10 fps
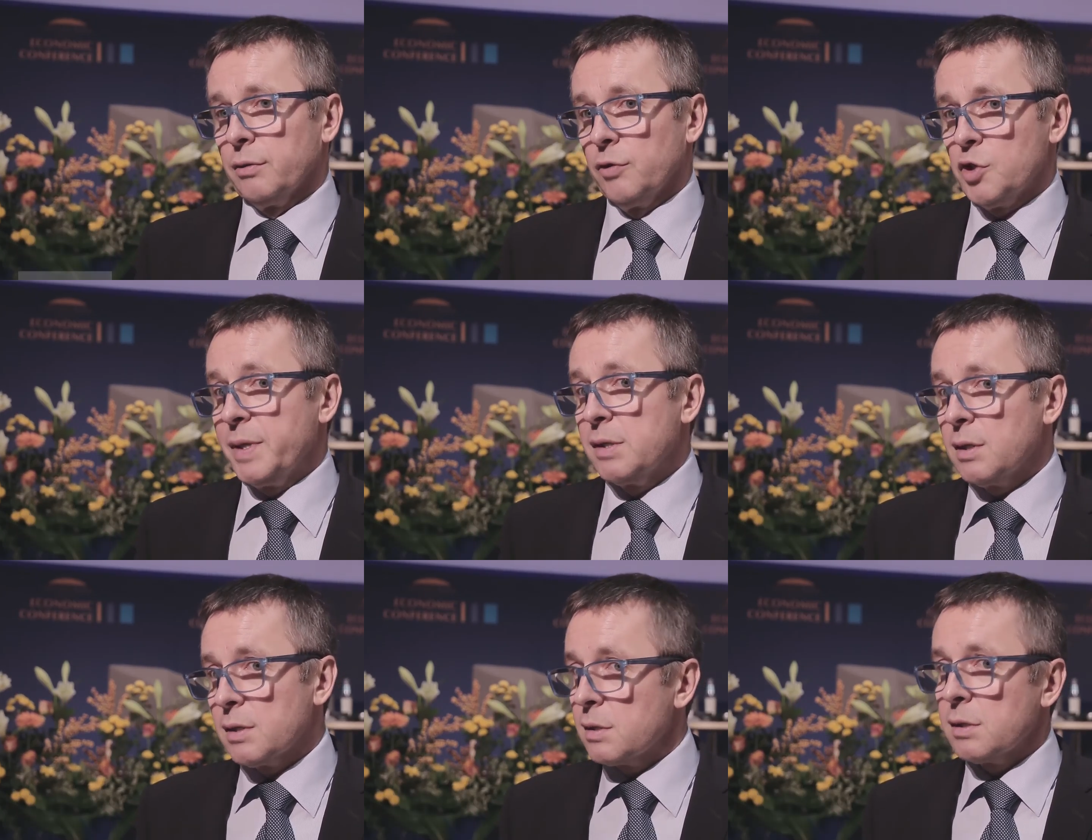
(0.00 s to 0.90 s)
which means it
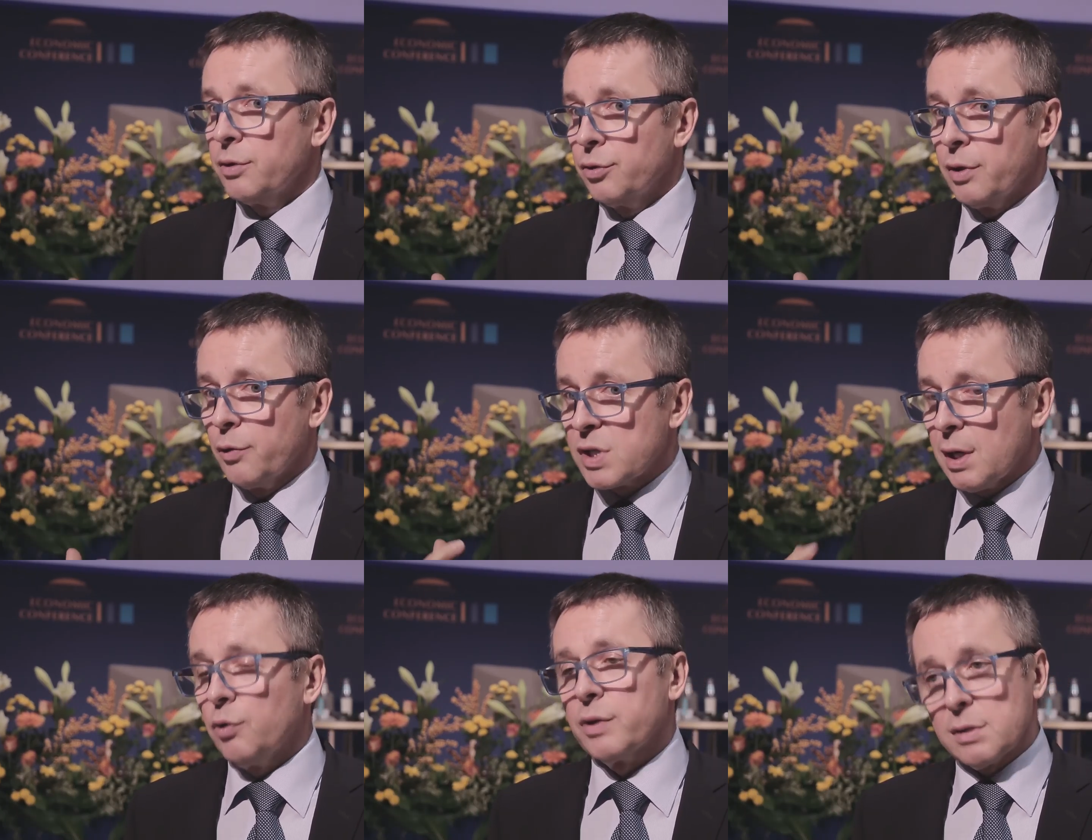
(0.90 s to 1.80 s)
is necessary to have
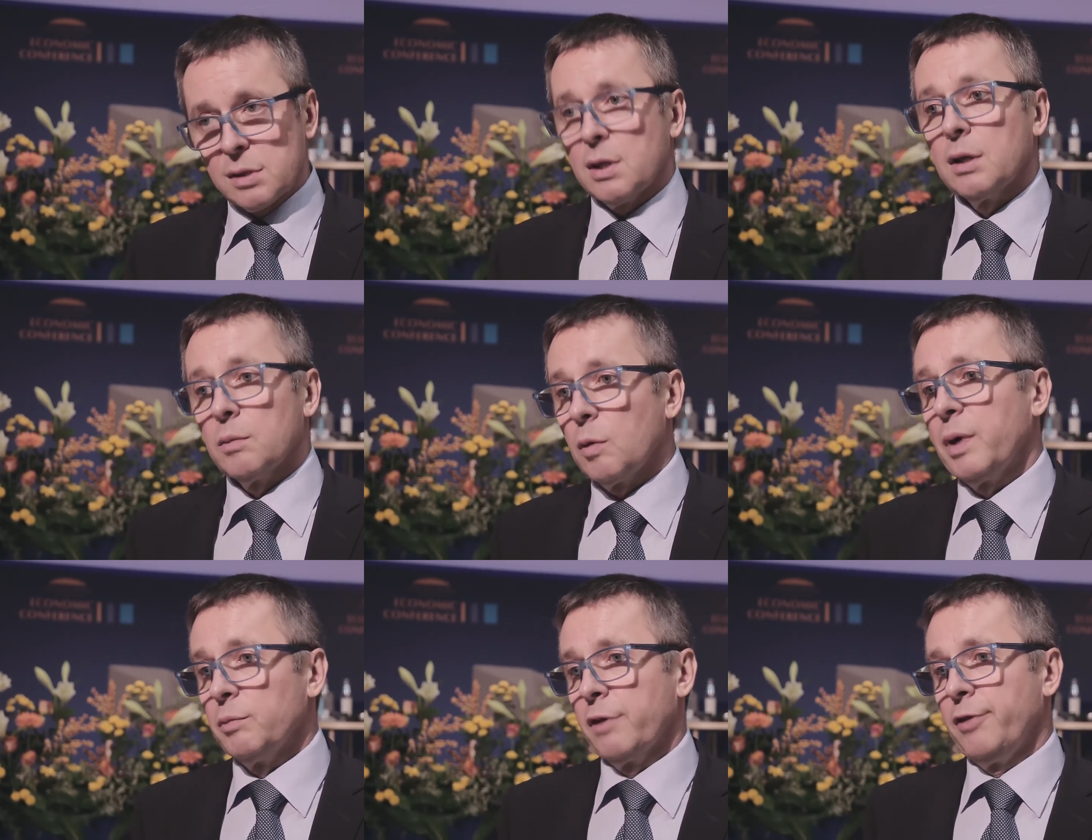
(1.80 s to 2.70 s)
sound and sustainable
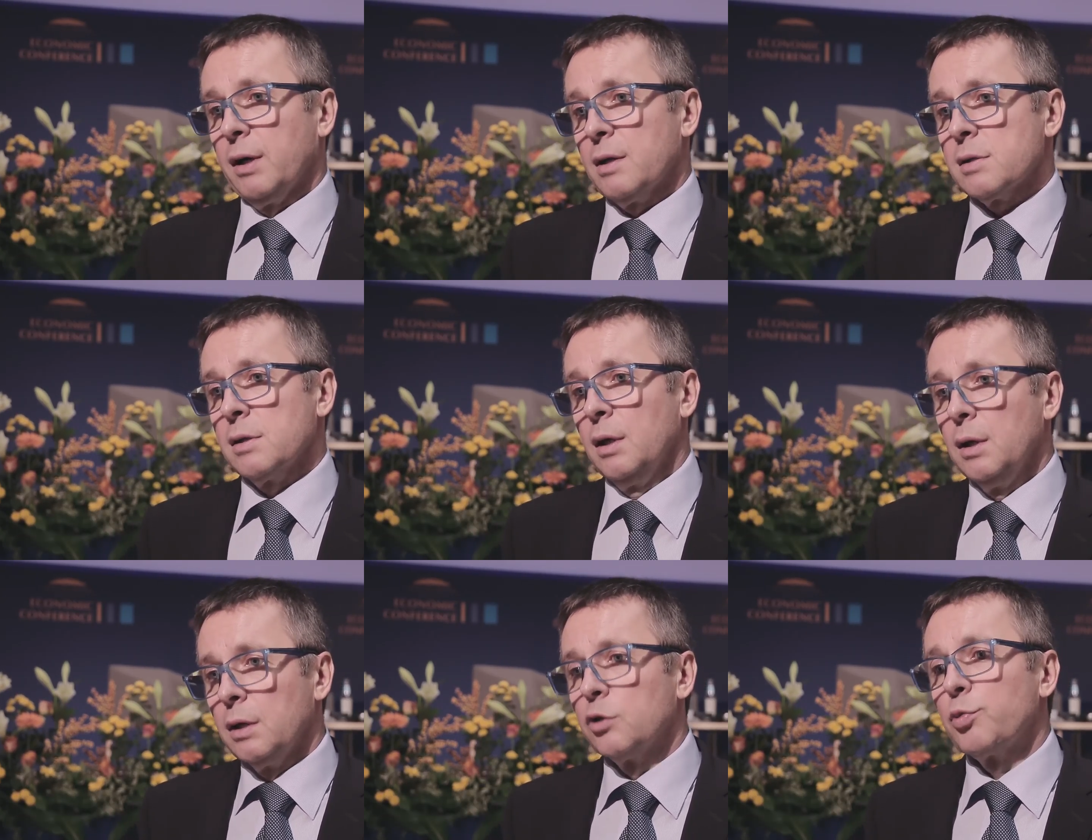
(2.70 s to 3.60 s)
public finance
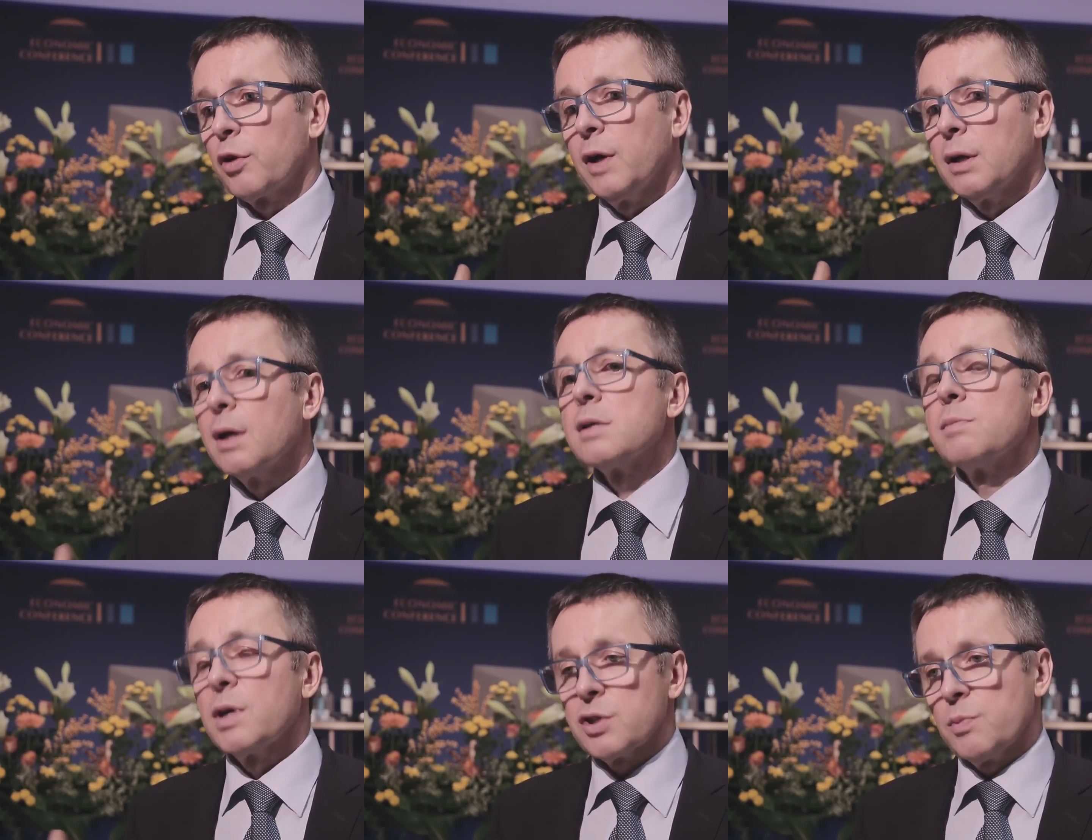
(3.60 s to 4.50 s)
and to provide as
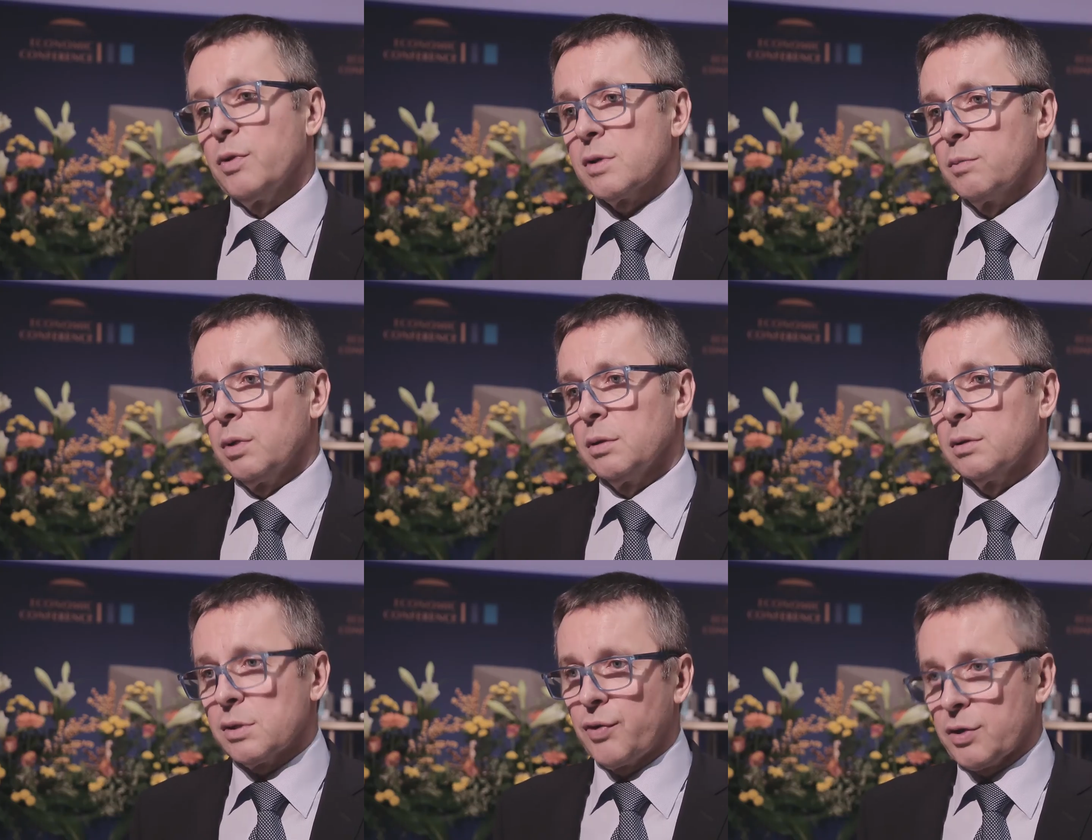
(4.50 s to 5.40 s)
much as possible
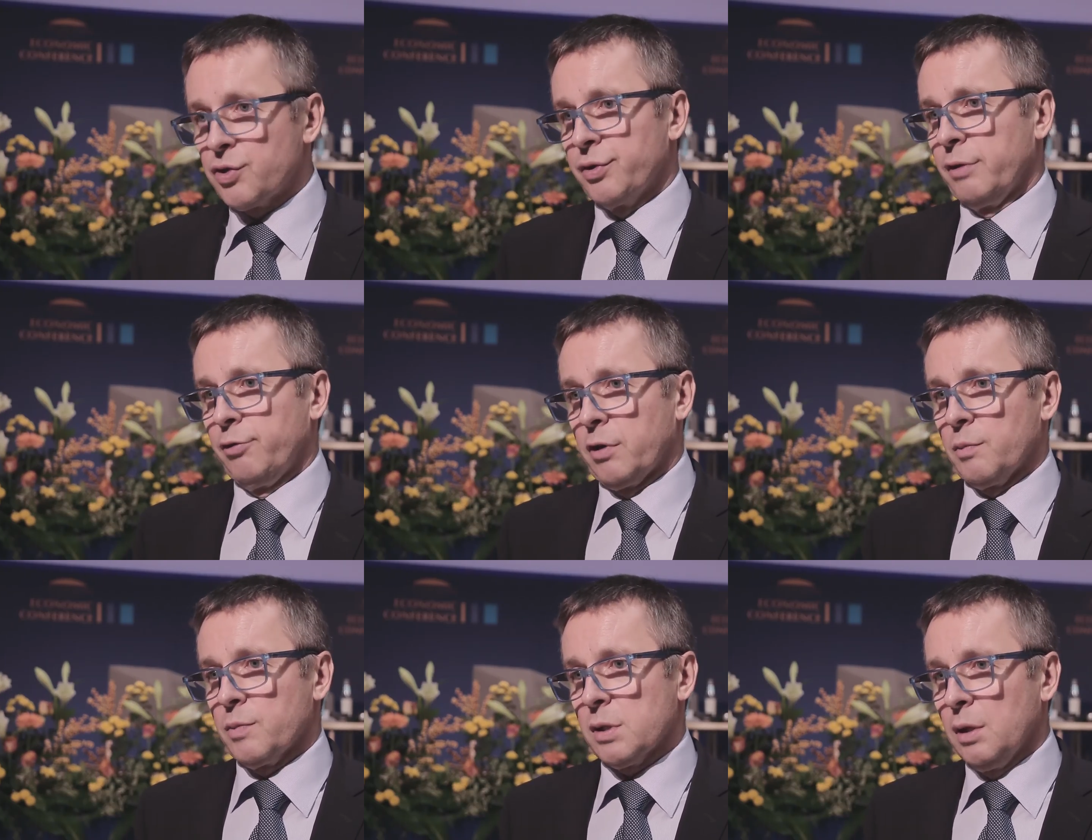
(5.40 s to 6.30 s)
structural
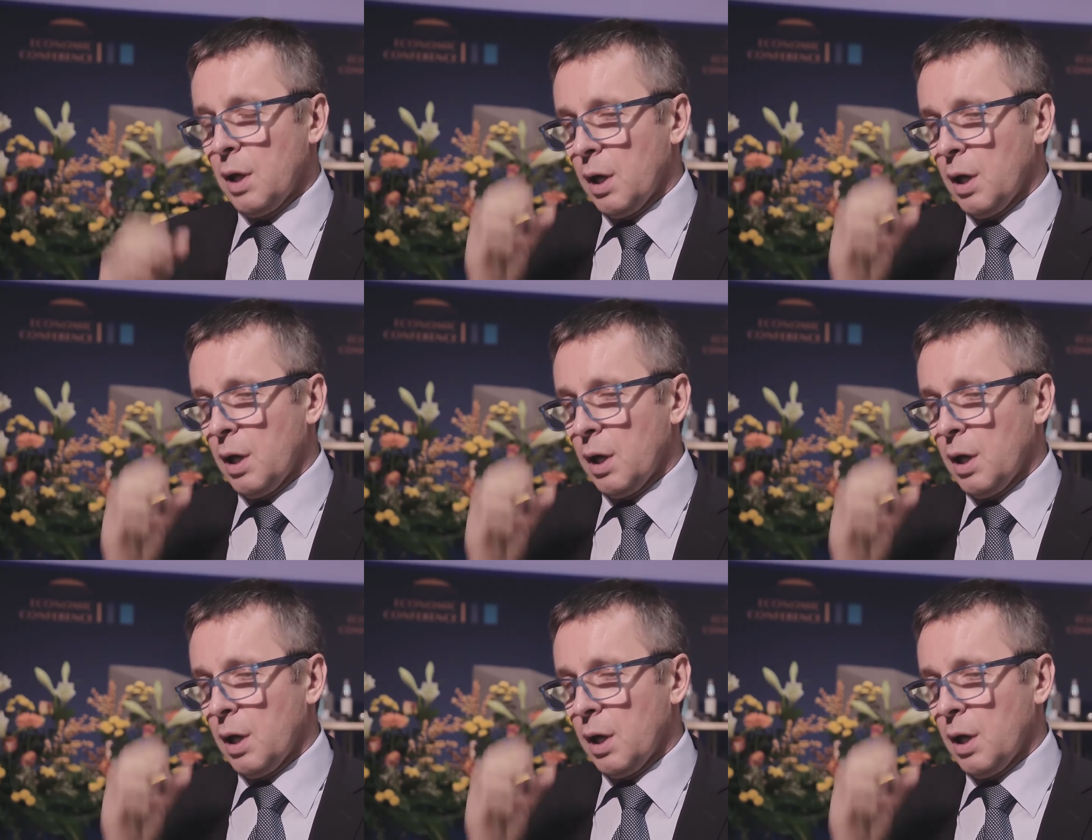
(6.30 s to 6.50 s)
reforms,